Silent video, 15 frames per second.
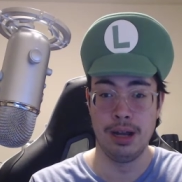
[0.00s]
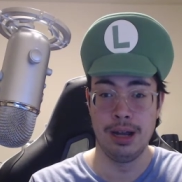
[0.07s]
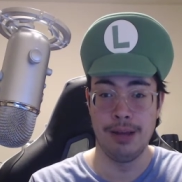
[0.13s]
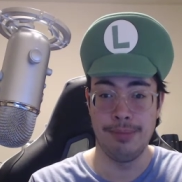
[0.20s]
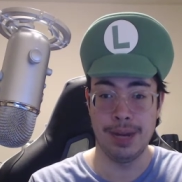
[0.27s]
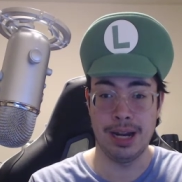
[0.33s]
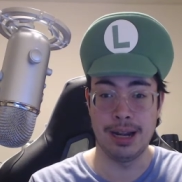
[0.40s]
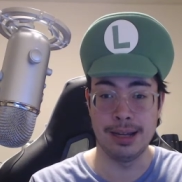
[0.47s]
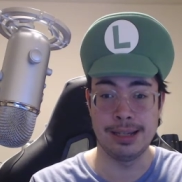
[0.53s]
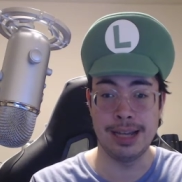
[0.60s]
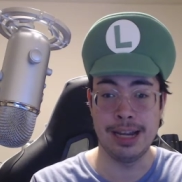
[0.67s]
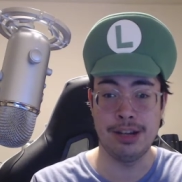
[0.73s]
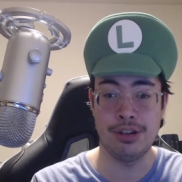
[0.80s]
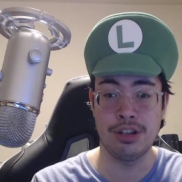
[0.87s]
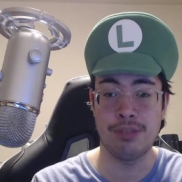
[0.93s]
because
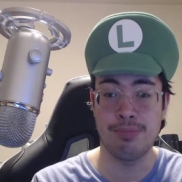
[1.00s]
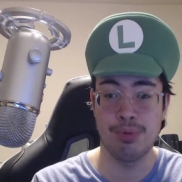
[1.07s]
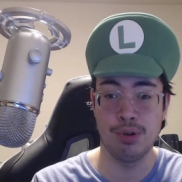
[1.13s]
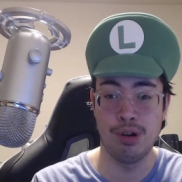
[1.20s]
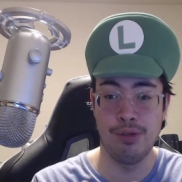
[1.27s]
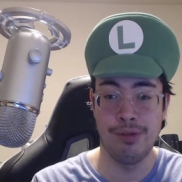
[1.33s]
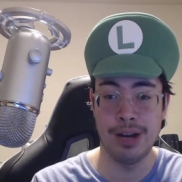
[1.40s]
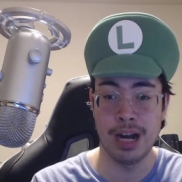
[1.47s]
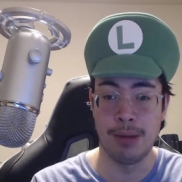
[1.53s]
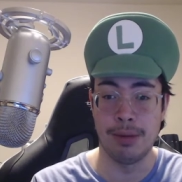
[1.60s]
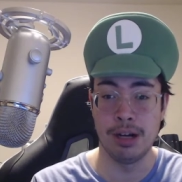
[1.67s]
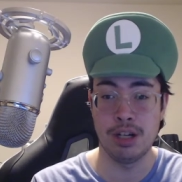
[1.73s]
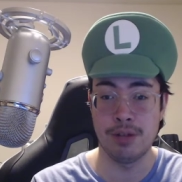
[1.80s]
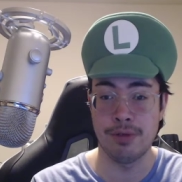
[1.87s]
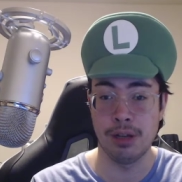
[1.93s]
it just proved how
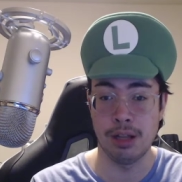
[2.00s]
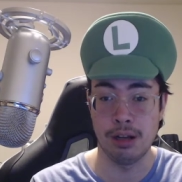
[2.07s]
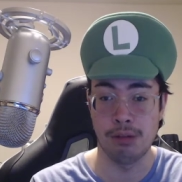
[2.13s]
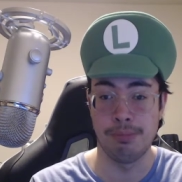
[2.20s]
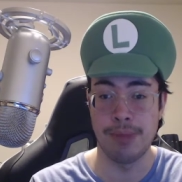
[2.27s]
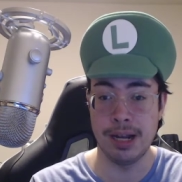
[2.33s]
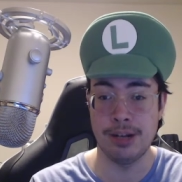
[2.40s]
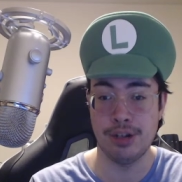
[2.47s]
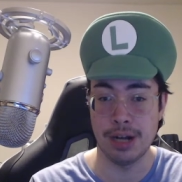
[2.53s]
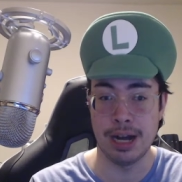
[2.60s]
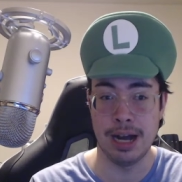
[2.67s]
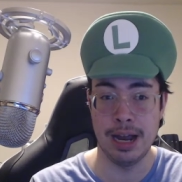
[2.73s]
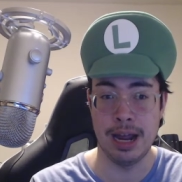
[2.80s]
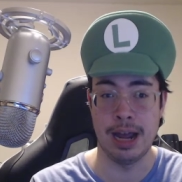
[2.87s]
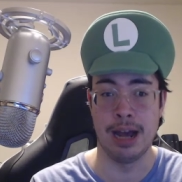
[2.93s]
much of a little bitch
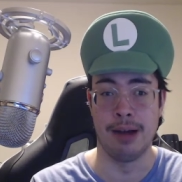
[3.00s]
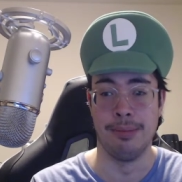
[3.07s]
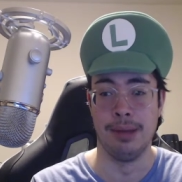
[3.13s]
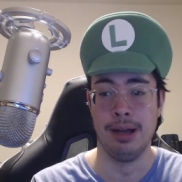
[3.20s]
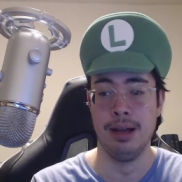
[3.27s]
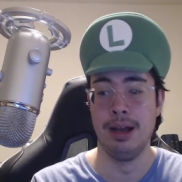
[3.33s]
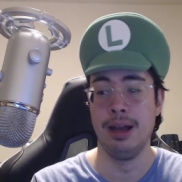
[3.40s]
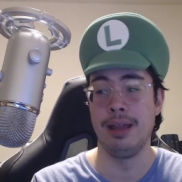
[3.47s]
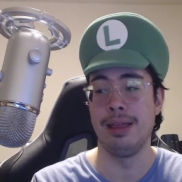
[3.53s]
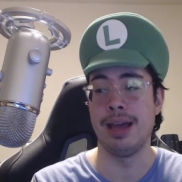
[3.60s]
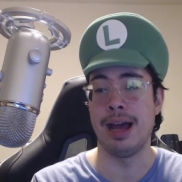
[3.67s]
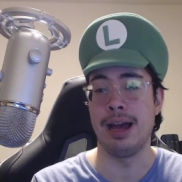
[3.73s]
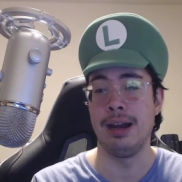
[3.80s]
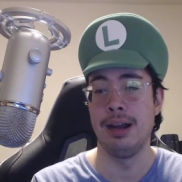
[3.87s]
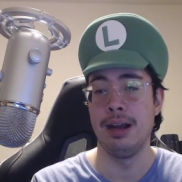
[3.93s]
I am
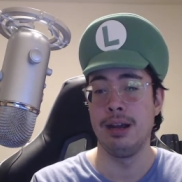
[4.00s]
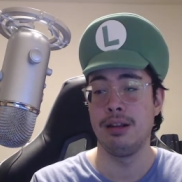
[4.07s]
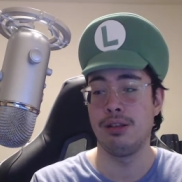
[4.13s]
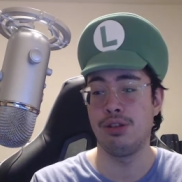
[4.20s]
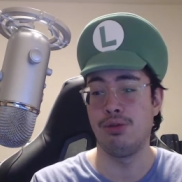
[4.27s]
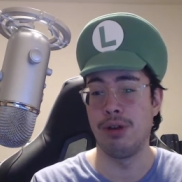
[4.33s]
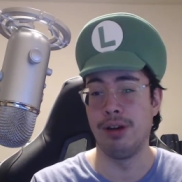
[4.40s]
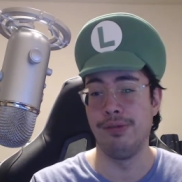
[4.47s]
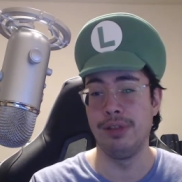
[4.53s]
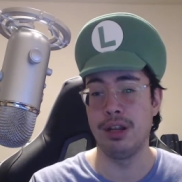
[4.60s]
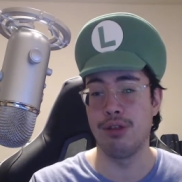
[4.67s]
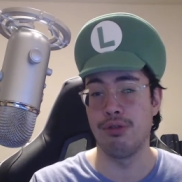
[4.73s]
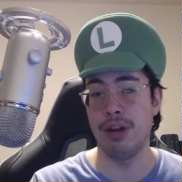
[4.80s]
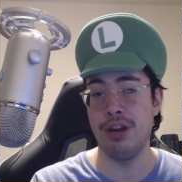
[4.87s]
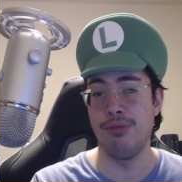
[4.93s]
that 12
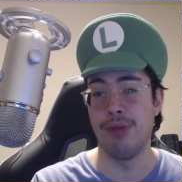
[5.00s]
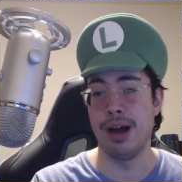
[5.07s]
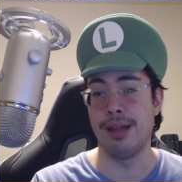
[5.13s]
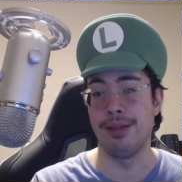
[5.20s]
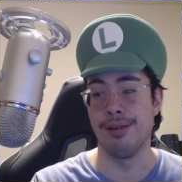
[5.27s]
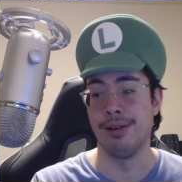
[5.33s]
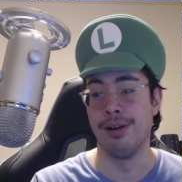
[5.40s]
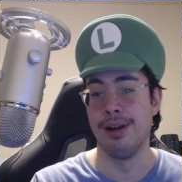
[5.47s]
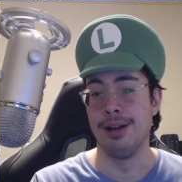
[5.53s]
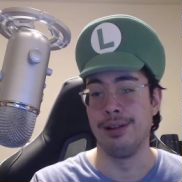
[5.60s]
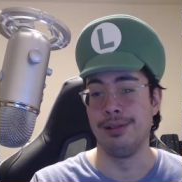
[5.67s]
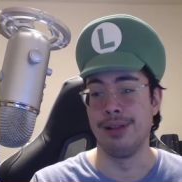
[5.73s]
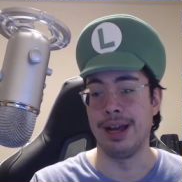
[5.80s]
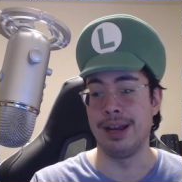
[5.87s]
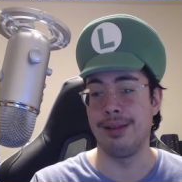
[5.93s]
degree weather,
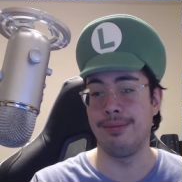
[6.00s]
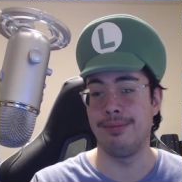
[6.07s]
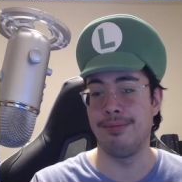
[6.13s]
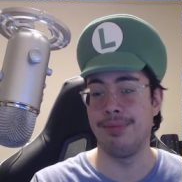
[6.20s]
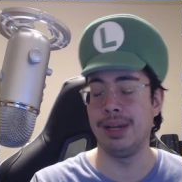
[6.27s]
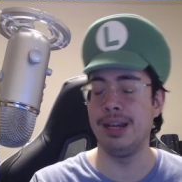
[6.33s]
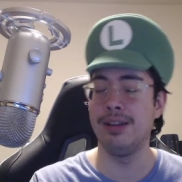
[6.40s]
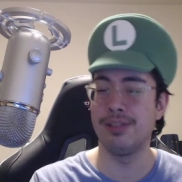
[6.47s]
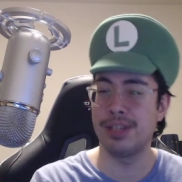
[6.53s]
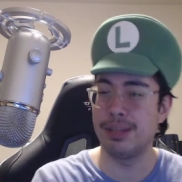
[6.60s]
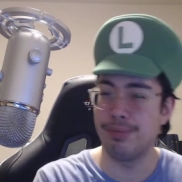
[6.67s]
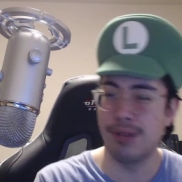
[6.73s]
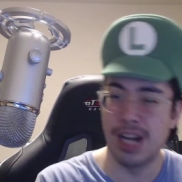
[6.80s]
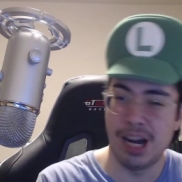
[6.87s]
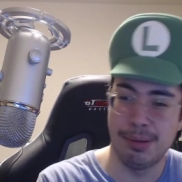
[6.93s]
like, but here's the
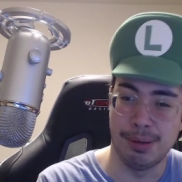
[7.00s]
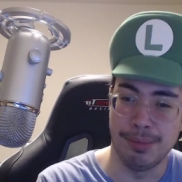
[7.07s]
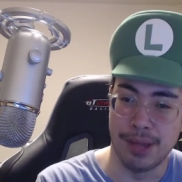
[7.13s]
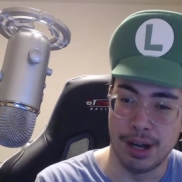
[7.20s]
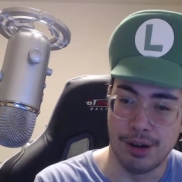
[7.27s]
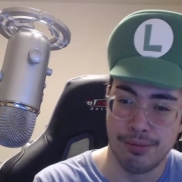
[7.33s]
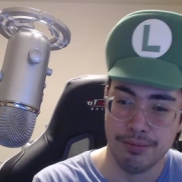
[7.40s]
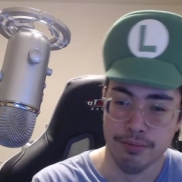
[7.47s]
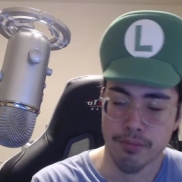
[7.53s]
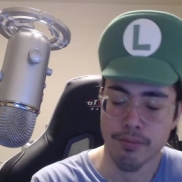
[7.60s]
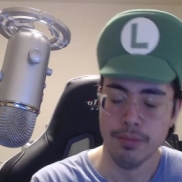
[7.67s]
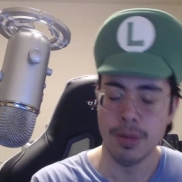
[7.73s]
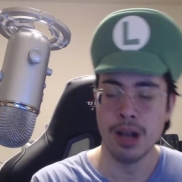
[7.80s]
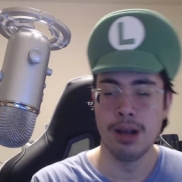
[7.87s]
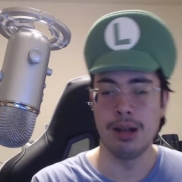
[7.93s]
problem though.
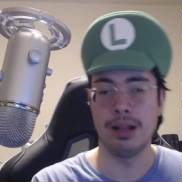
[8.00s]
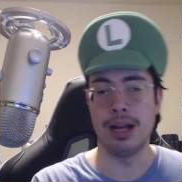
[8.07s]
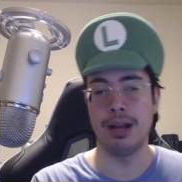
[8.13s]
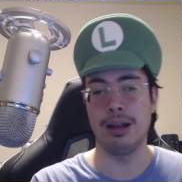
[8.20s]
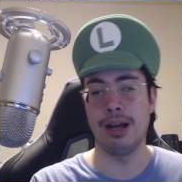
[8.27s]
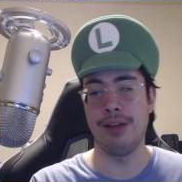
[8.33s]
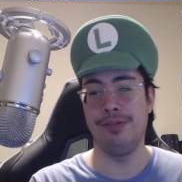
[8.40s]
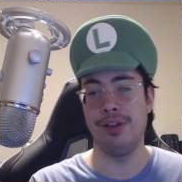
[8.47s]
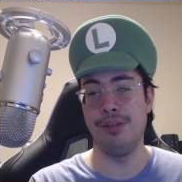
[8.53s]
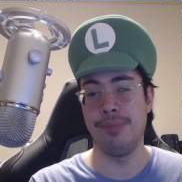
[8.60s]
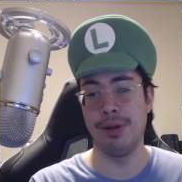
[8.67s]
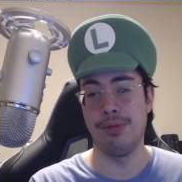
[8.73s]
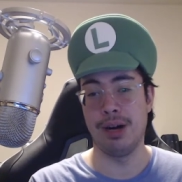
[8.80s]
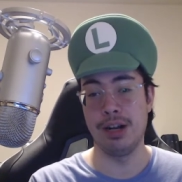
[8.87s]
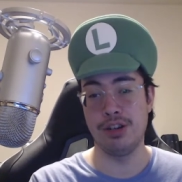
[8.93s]
Like, if you've
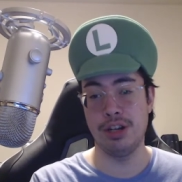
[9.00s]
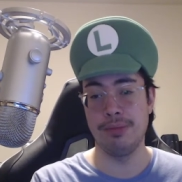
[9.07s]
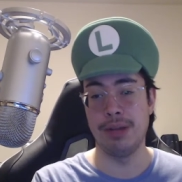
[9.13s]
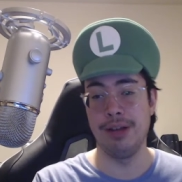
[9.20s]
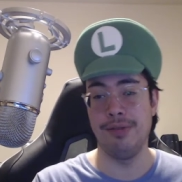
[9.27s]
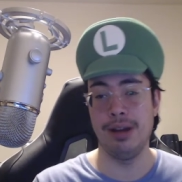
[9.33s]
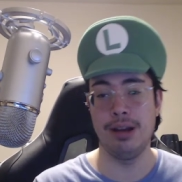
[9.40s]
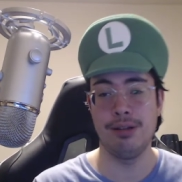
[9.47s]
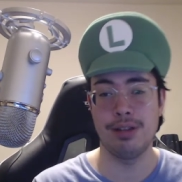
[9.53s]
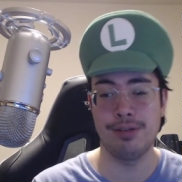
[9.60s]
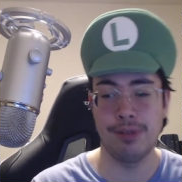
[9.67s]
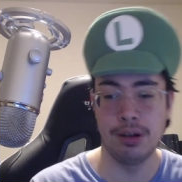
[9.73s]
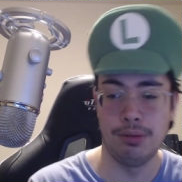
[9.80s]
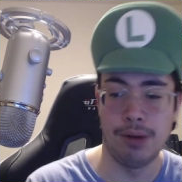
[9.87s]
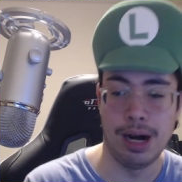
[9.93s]
been watching my videos
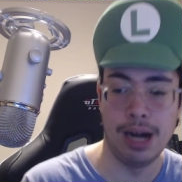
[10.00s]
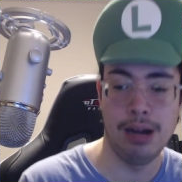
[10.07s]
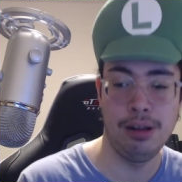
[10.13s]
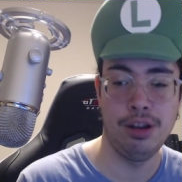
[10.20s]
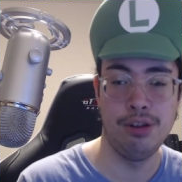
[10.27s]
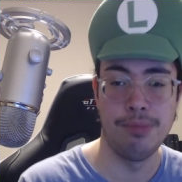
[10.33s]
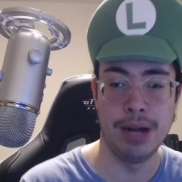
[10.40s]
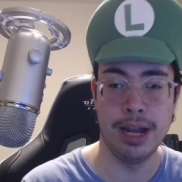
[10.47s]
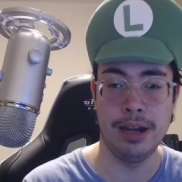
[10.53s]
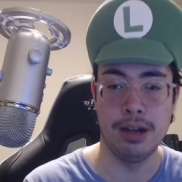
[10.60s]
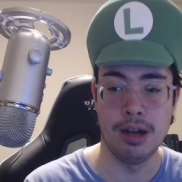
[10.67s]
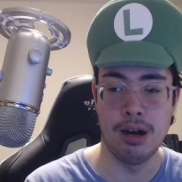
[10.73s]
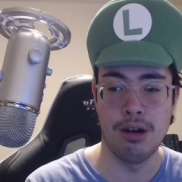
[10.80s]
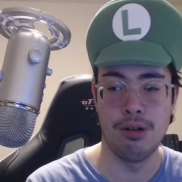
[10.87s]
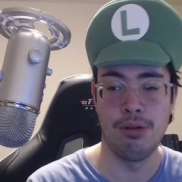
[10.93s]
for a while, you might
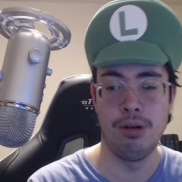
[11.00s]
know